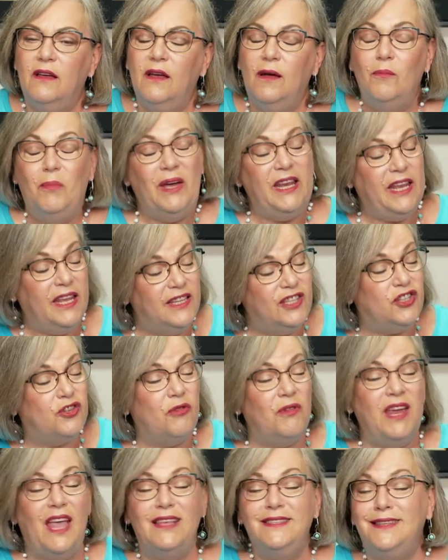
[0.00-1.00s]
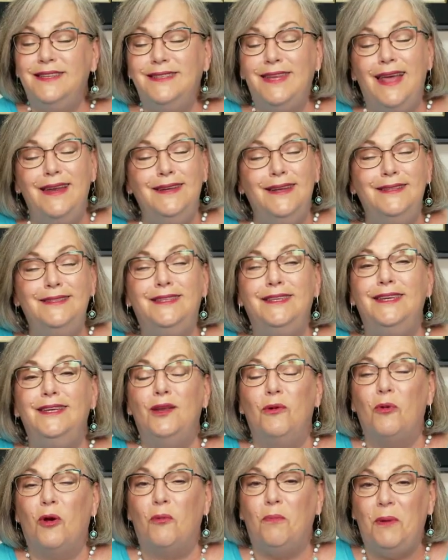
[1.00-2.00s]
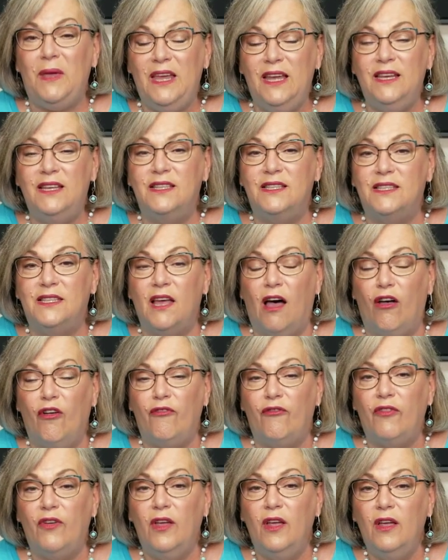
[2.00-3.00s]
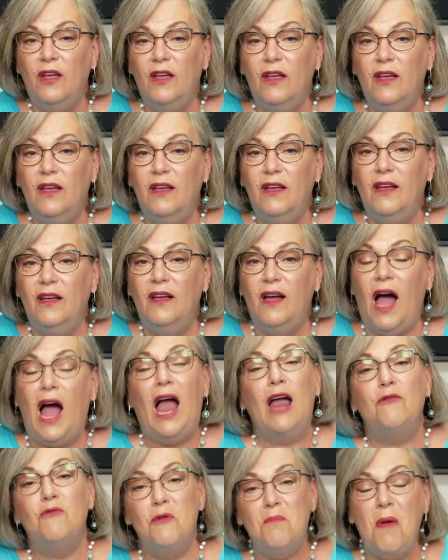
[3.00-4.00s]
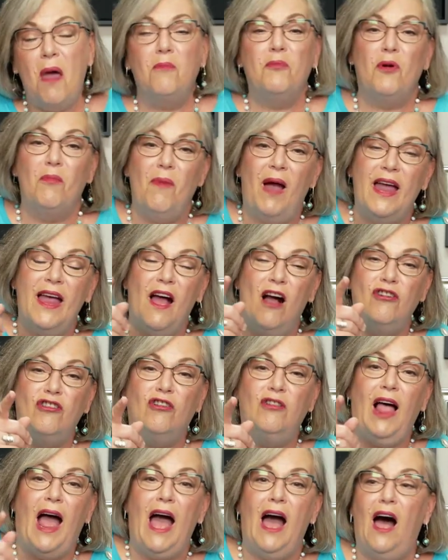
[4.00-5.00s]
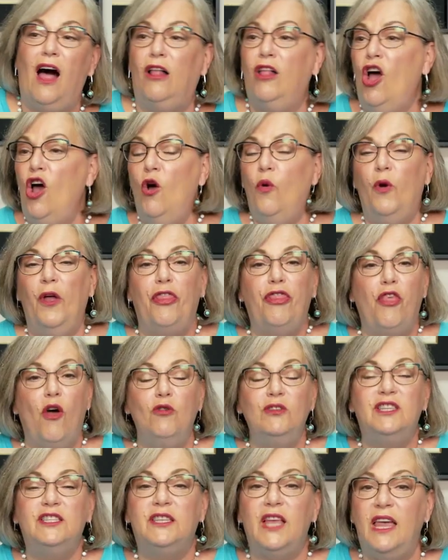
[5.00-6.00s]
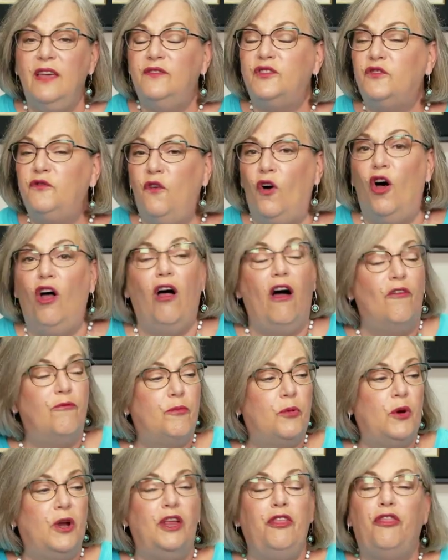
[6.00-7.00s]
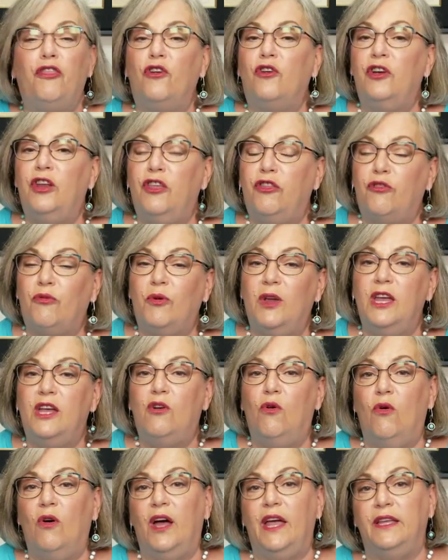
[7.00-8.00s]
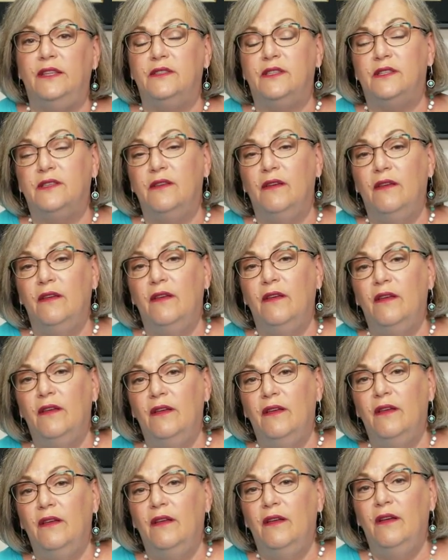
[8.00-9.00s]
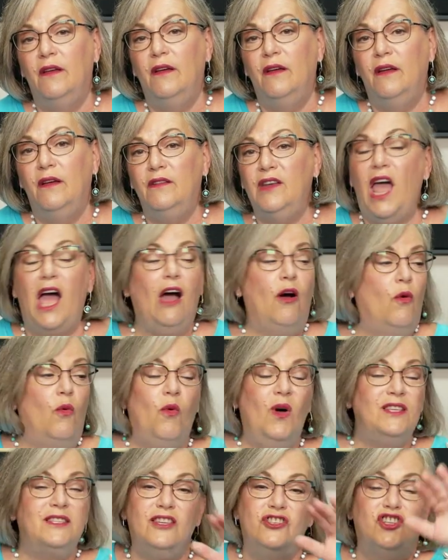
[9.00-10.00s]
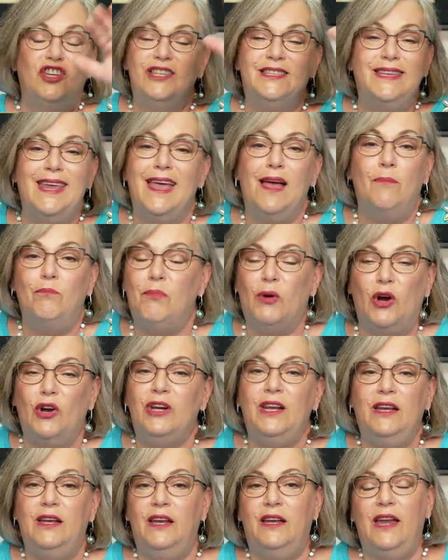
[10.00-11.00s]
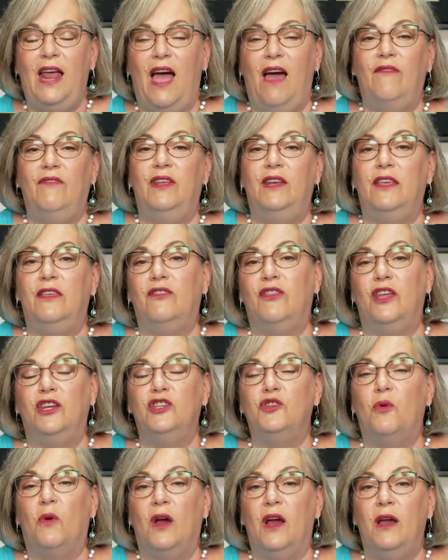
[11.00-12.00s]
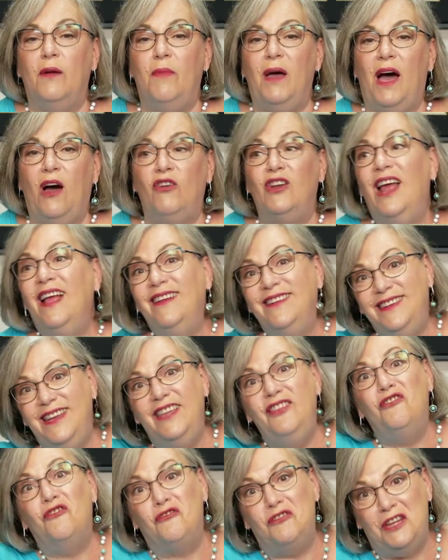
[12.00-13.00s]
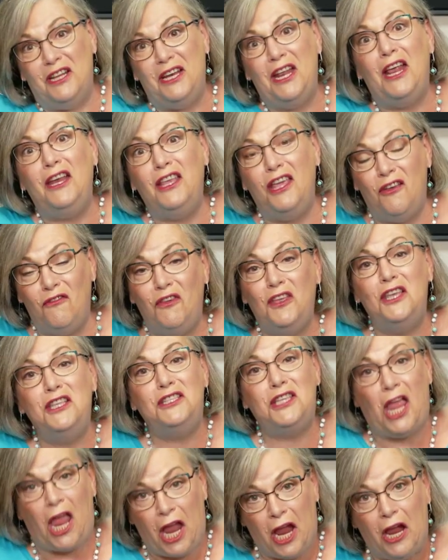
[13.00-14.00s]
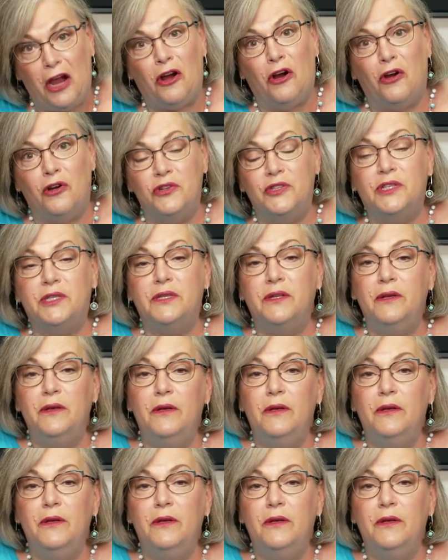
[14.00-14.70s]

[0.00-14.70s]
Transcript: But history has a tendency to repeat itself. I remember my Uncle Al with those safes full of pre 33 coins. Now, it wasn't just Aunt Bertie didn't have anything to worry about, neither did any of his heirs.